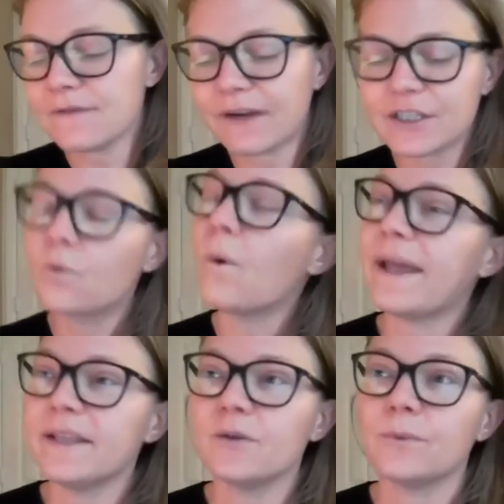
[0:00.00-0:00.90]
find a
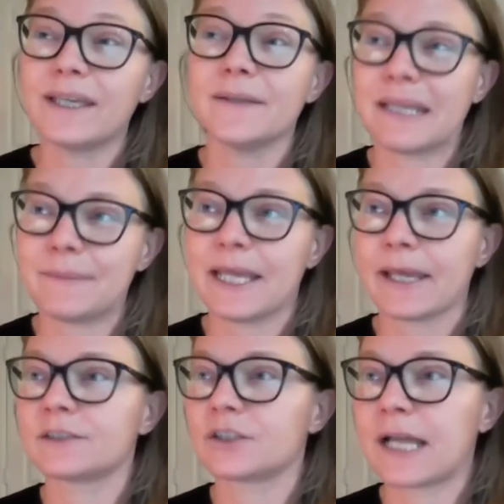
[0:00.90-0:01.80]
way that we can maybe
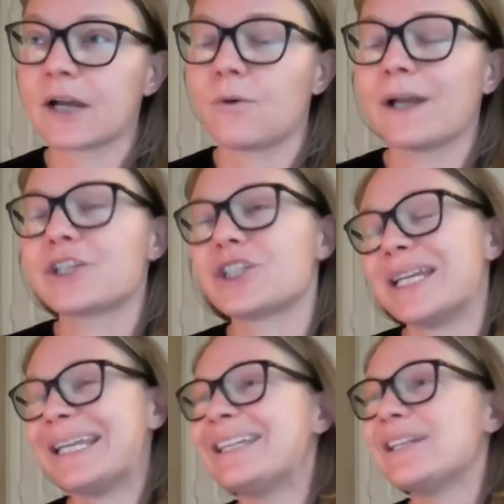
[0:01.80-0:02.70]
answer that question
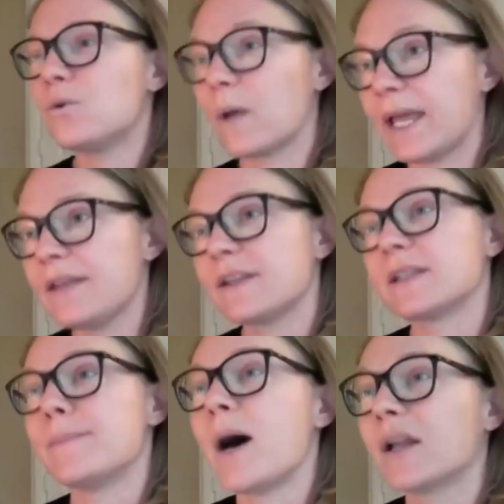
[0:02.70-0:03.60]
in a way that
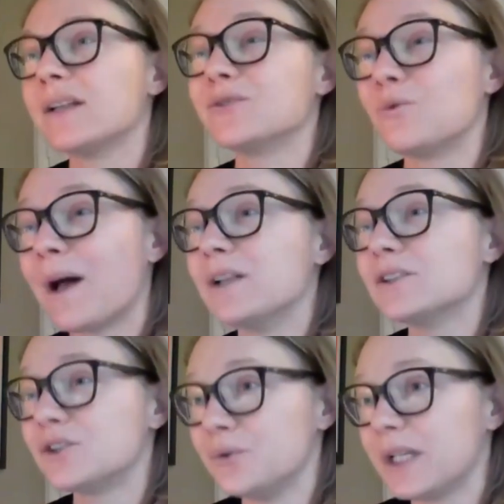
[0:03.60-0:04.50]
the model is well
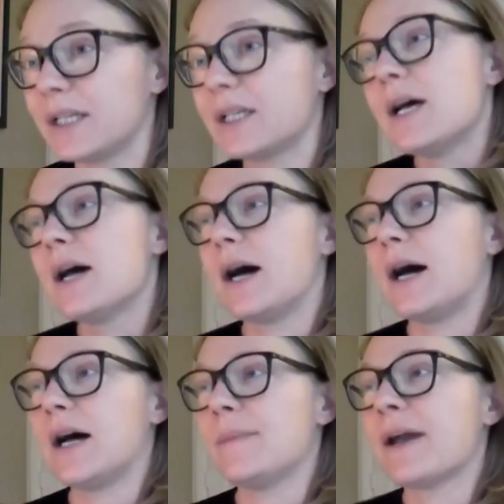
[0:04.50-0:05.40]
suited.
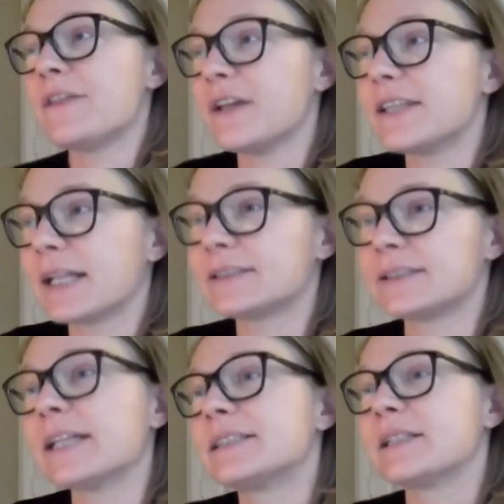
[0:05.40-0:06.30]
I think
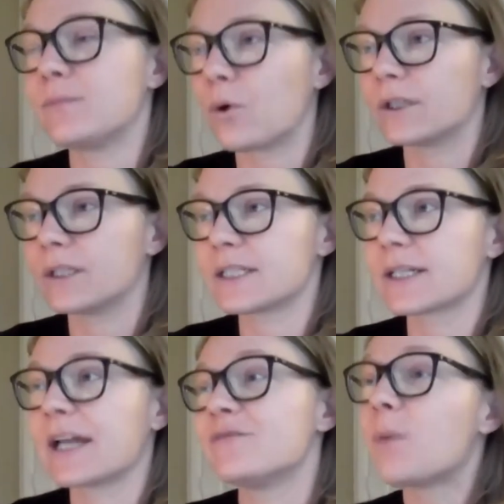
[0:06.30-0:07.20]
that's an important
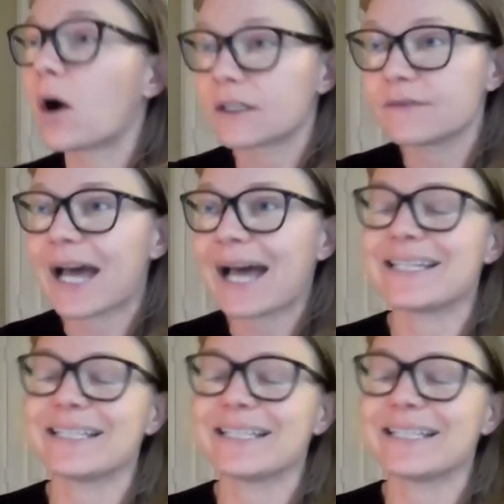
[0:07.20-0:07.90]
kind of part of that,